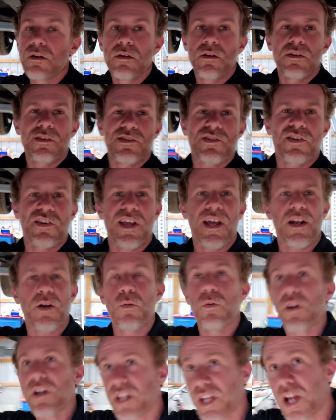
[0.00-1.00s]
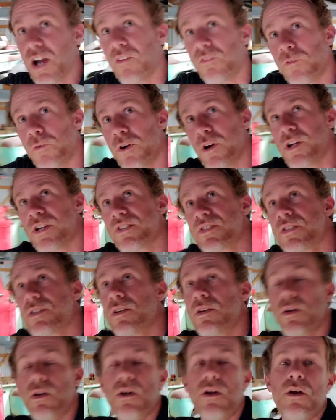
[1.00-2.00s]
So that'll work out for us.
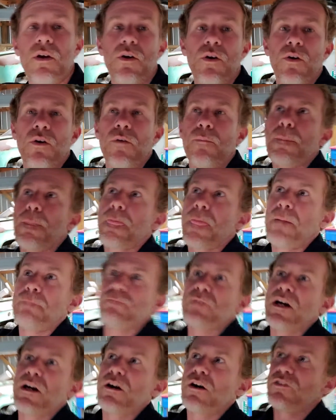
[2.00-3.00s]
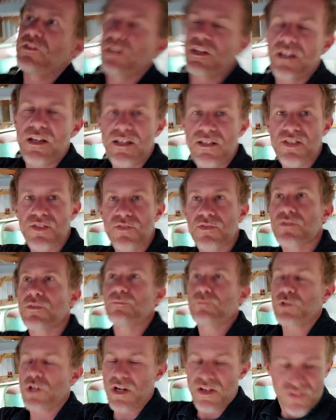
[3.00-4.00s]
Now the last
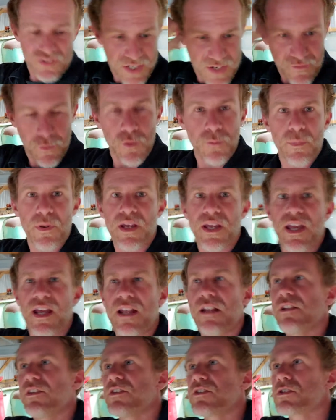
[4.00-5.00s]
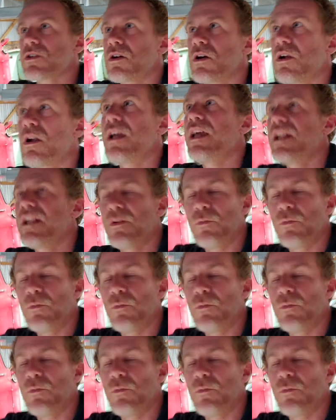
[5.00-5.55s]
drive shaft hoop I had in this car, I had it